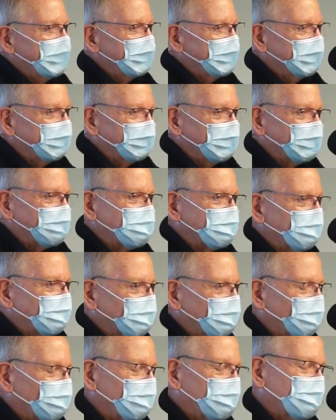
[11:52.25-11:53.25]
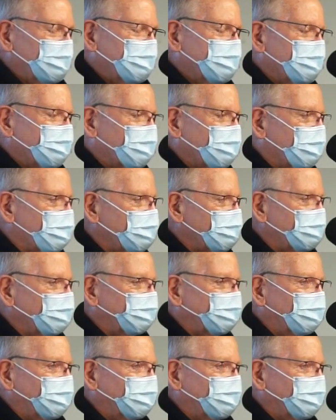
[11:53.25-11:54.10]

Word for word: And uh, so we're really encouraging